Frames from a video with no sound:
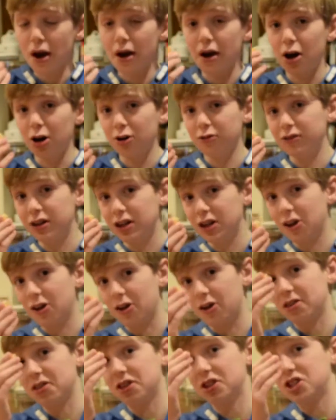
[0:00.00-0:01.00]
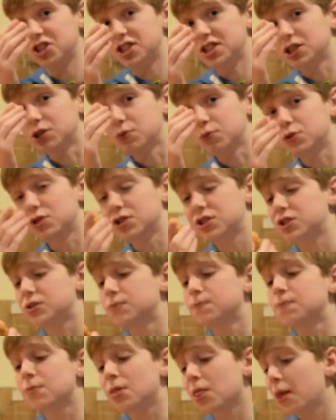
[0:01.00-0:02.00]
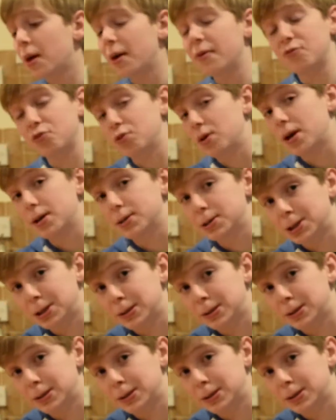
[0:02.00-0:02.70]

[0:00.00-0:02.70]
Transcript: I really like the cheese ones. If you hate